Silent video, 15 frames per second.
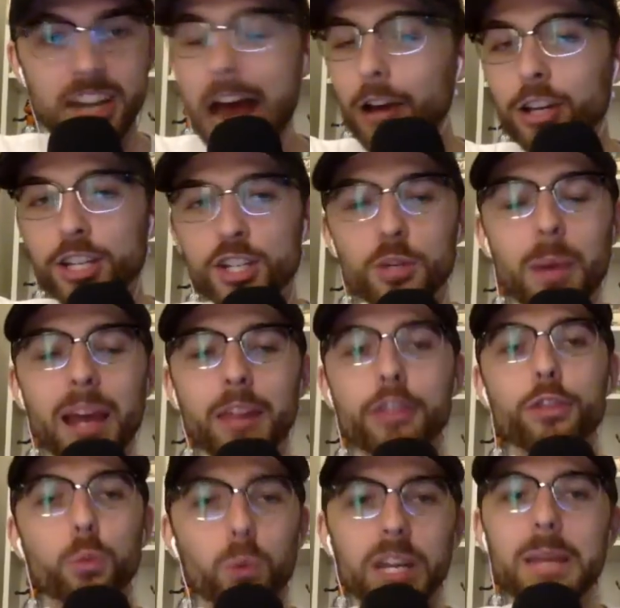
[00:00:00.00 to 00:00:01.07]
I'll get you my
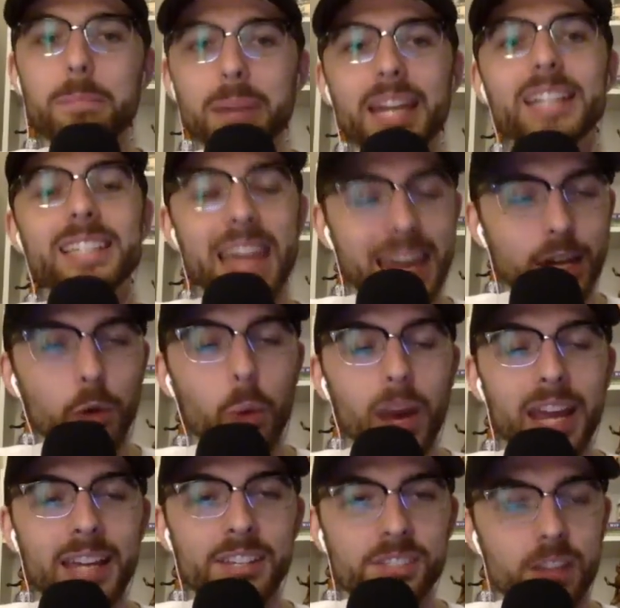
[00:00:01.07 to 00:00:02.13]
three big
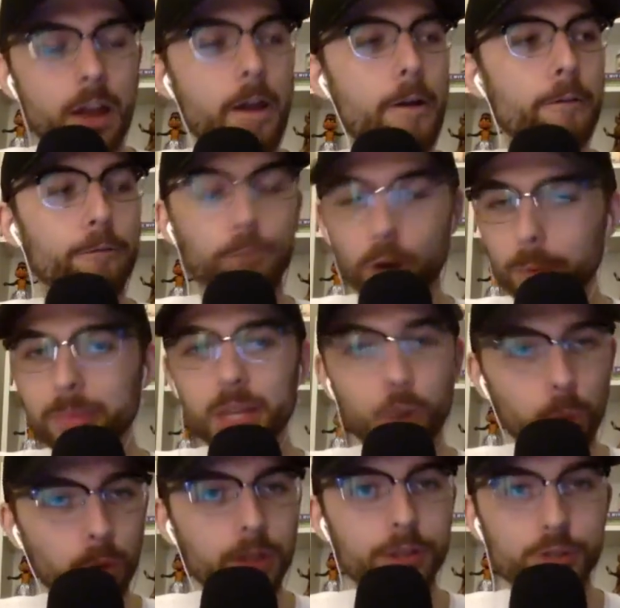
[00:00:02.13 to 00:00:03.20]
takeaways from the
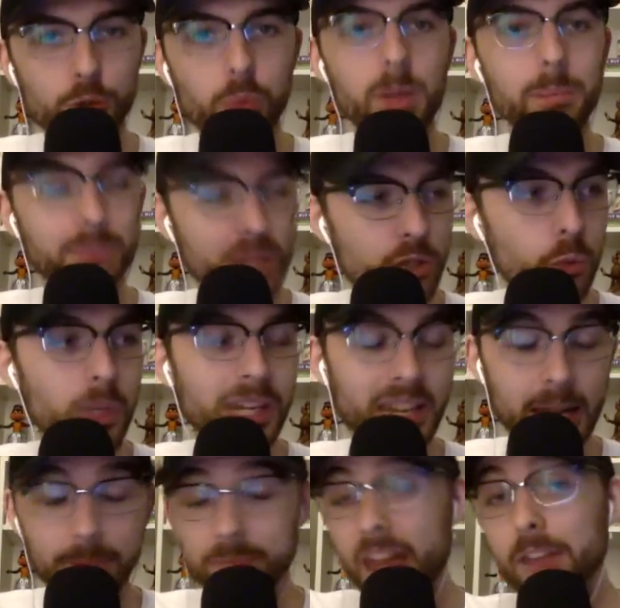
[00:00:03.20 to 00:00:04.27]
Orioles sweep this
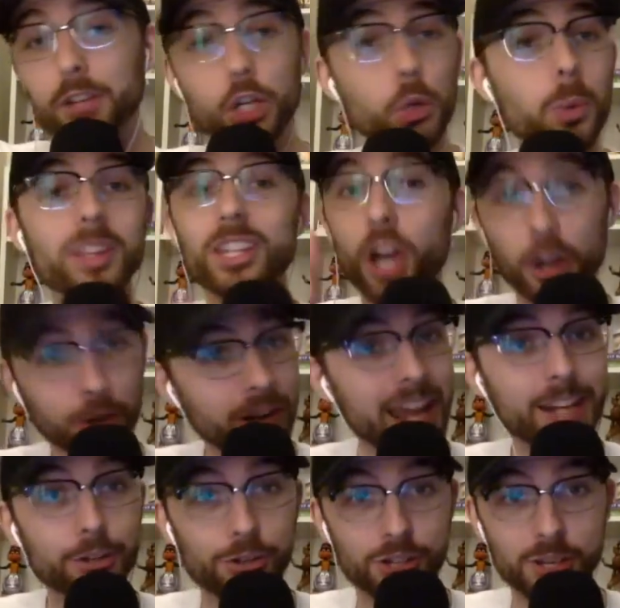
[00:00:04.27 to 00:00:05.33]
weekend, having to do with Gunnar
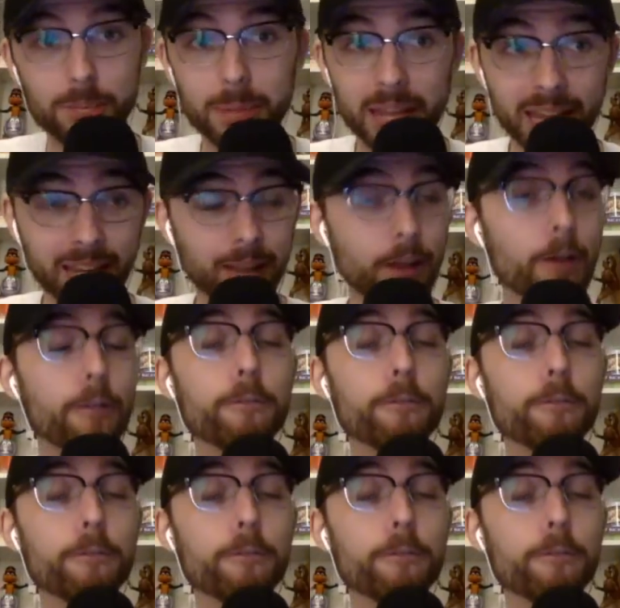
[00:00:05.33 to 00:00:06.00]
Henderson being